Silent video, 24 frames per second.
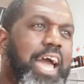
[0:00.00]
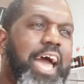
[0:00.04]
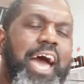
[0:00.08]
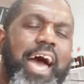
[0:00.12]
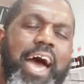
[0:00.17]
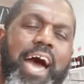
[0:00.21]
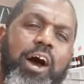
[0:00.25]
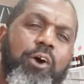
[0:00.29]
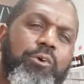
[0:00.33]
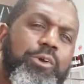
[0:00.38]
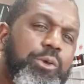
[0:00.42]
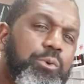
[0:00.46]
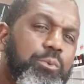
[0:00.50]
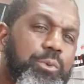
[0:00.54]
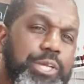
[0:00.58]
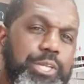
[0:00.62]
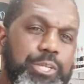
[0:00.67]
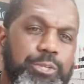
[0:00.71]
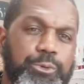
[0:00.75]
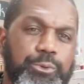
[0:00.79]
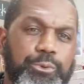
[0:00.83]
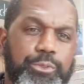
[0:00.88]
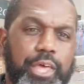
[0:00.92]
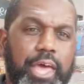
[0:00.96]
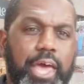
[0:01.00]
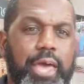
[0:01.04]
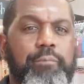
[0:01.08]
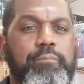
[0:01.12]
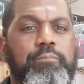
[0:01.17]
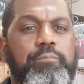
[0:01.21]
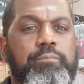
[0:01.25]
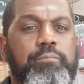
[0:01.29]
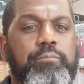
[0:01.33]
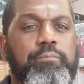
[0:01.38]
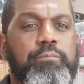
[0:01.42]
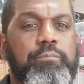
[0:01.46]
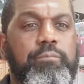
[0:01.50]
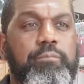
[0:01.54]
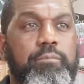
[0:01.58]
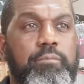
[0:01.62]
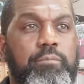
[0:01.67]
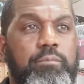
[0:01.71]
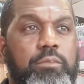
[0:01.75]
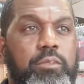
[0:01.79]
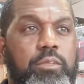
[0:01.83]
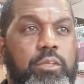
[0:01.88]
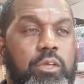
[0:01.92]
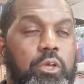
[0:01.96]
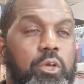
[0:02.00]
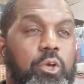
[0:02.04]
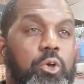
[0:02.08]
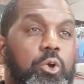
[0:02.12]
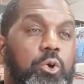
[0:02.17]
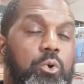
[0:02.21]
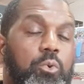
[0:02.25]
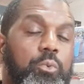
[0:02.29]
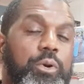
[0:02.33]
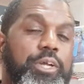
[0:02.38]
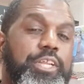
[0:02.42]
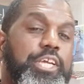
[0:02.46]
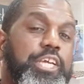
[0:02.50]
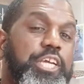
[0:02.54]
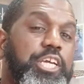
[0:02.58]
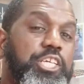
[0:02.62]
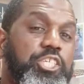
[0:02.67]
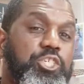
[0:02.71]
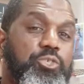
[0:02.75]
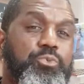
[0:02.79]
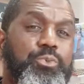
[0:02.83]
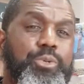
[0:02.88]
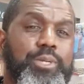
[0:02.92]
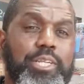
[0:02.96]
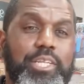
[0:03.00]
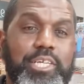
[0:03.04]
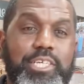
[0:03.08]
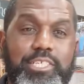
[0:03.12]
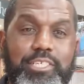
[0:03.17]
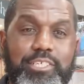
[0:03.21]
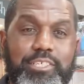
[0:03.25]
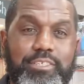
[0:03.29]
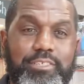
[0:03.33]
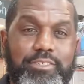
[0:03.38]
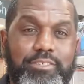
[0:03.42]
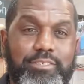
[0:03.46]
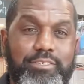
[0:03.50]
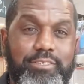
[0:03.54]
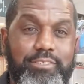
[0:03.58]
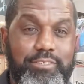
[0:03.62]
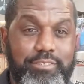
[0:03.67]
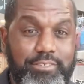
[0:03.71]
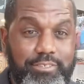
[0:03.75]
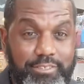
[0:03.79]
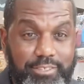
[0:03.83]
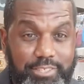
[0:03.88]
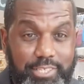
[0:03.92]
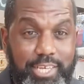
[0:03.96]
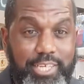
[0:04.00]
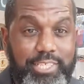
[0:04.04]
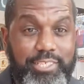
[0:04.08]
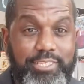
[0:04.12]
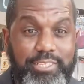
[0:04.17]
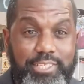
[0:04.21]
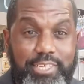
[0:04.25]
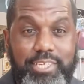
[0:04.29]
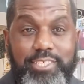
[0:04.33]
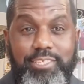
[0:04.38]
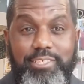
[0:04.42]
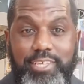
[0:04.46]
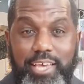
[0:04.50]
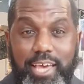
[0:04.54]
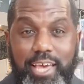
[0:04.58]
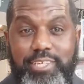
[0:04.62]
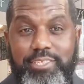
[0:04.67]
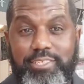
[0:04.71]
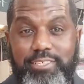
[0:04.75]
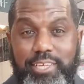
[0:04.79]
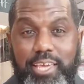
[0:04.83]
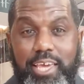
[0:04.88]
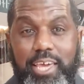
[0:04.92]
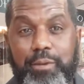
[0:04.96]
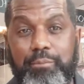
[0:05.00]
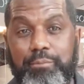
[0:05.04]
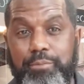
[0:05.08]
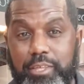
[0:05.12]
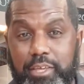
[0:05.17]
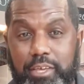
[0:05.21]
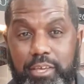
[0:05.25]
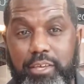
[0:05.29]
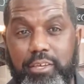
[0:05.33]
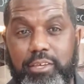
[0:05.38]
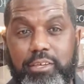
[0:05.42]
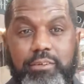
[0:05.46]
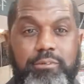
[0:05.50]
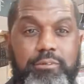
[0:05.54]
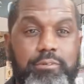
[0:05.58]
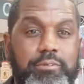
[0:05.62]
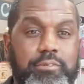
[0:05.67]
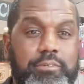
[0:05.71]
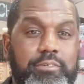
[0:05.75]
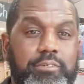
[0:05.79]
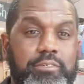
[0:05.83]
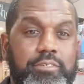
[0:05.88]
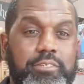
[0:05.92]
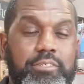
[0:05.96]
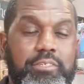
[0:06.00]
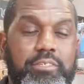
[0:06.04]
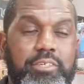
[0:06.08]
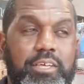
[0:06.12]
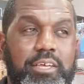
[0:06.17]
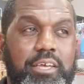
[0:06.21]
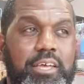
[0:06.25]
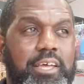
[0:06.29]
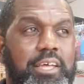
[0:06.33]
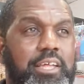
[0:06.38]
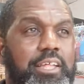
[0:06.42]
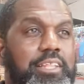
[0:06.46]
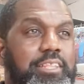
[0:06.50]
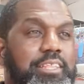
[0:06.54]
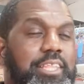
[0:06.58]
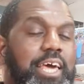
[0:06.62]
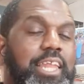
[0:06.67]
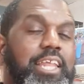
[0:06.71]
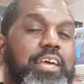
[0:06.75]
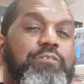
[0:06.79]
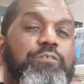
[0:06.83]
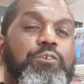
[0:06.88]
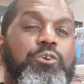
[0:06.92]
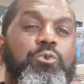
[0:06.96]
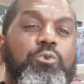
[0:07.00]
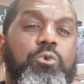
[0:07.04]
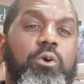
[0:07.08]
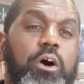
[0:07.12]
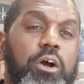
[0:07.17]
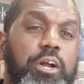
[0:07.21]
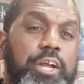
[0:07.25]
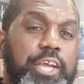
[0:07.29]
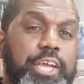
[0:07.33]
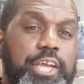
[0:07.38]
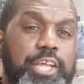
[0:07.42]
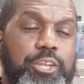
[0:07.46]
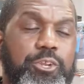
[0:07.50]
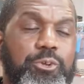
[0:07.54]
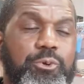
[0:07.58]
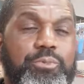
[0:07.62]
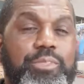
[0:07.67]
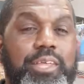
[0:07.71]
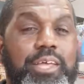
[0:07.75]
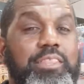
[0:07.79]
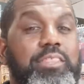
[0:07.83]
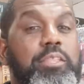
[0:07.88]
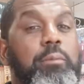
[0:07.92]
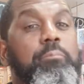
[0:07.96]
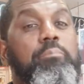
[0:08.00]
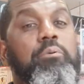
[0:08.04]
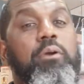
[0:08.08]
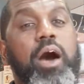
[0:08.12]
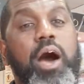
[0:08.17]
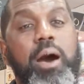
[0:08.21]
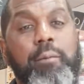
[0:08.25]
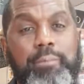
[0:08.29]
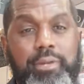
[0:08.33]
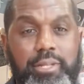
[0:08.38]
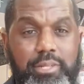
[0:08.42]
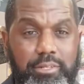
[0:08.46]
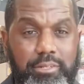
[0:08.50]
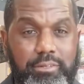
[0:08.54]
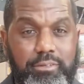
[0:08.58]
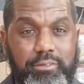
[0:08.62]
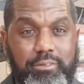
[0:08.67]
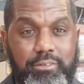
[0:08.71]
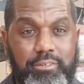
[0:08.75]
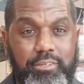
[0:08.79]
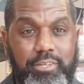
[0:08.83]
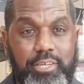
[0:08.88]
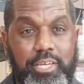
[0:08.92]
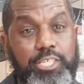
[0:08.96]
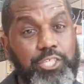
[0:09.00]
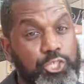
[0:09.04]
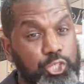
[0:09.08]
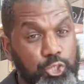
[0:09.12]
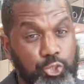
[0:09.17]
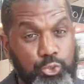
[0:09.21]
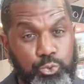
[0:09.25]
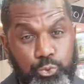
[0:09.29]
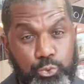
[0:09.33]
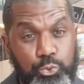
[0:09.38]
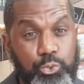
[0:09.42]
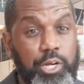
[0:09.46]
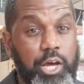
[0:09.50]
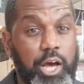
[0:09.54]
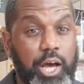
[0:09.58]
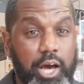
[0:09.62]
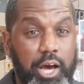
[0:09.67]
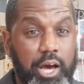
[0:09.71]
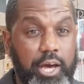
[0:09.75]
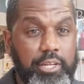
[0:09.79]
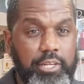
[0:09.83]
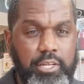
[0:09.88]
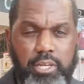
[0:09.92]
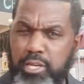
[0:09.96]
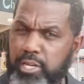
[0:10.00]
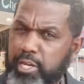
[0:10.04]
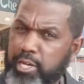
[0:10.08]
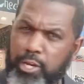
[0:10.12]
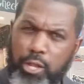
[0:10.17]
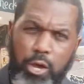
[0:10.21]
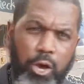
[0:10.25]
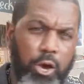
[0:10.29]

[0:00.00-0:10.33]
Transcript: How can we do that when each religion says the exact same thing? That if you are Hindu, then the Brahmin is the true God, and